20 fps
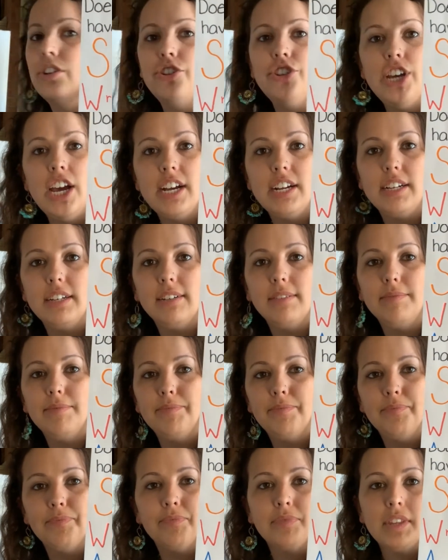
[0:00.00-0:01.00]
Check.
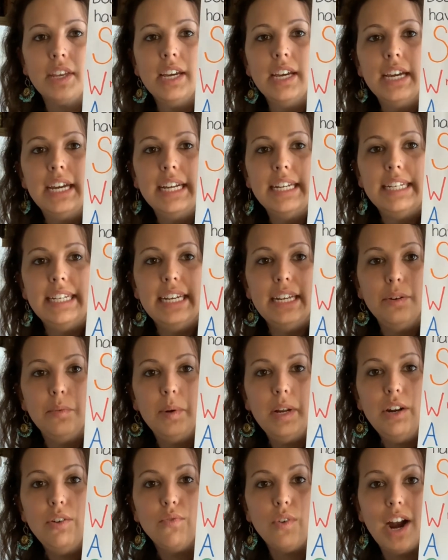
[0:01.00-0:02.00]
Did
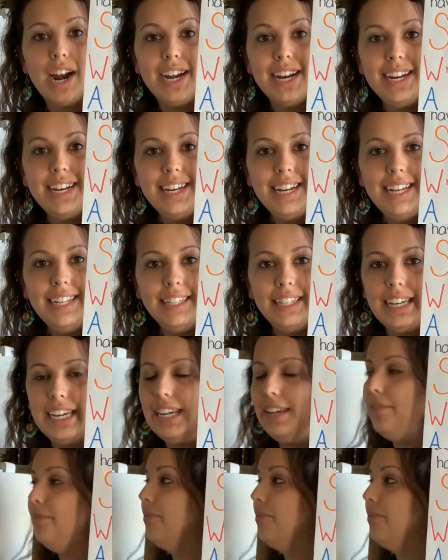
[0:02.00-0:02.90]
we write it neatly?